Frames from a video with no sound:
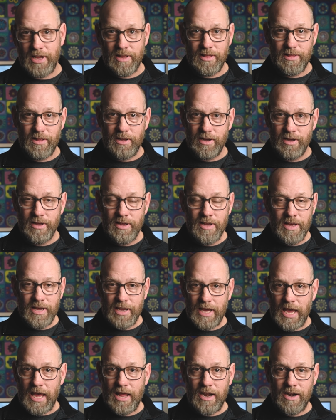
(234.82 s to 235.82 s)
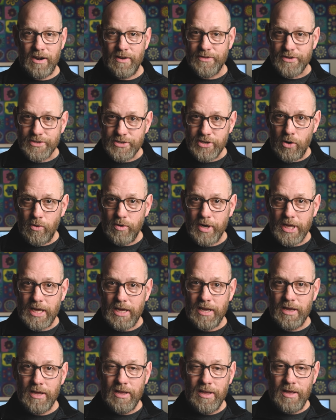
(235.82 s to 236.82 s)
in the Canon and the
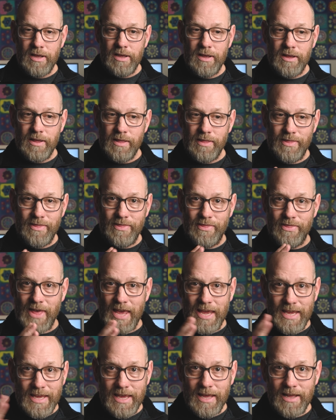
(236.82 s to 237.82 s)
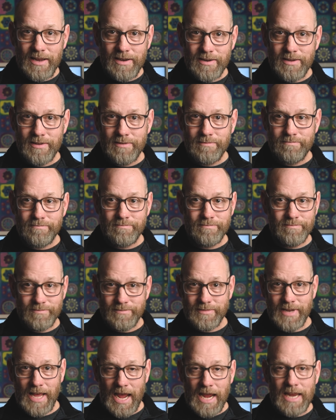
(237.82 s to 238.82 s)
Sony, they get
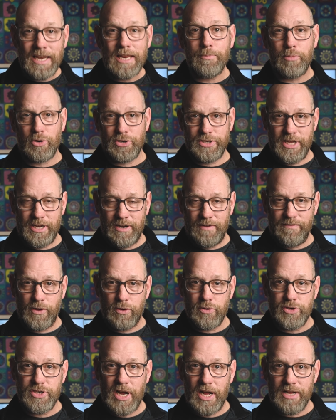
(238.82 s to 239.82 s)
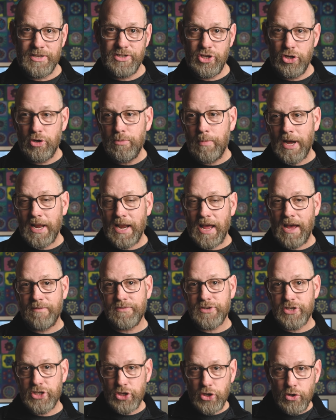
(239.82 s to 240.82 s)
80% of those shots. You might
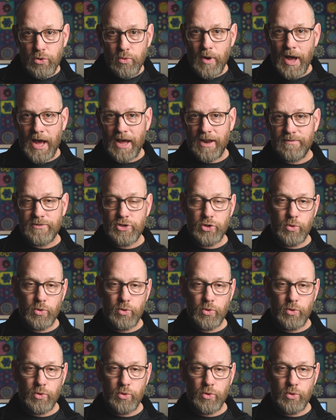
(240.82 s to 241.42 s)
have 2 out of